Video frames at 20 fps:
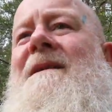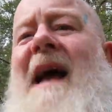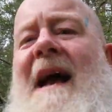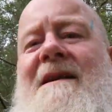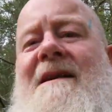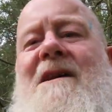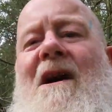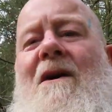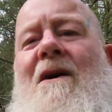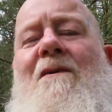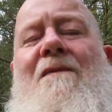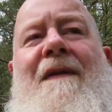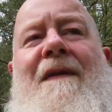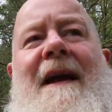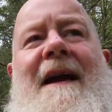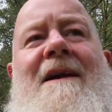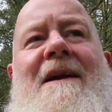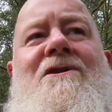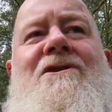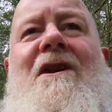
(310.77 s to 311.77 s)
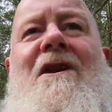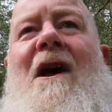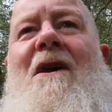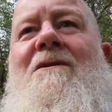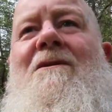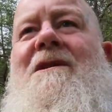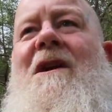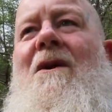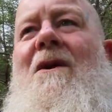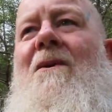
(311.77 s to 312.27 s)
tactile things, you
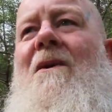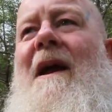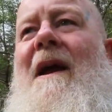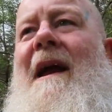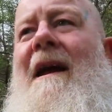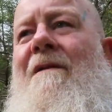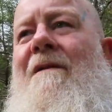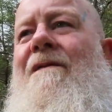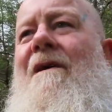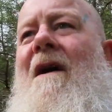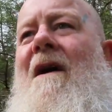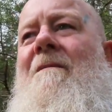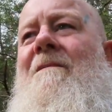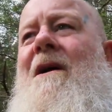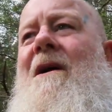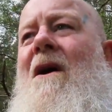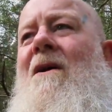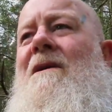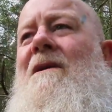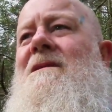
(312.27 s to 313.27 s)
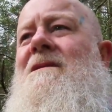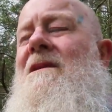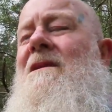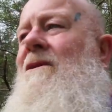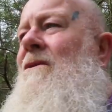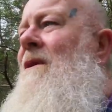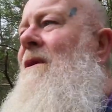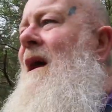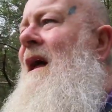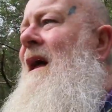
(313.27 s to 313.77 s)
know, so if I'm going
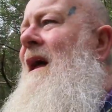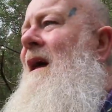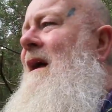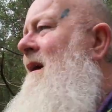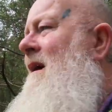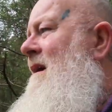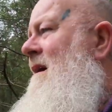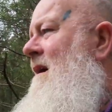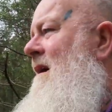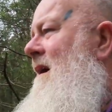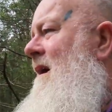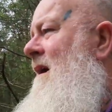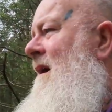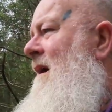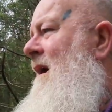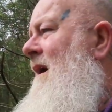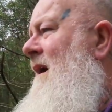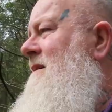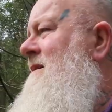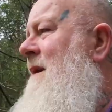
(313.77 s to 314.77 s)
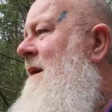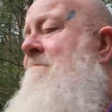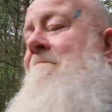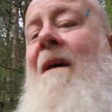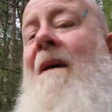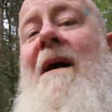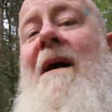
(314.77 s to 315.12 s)
to accept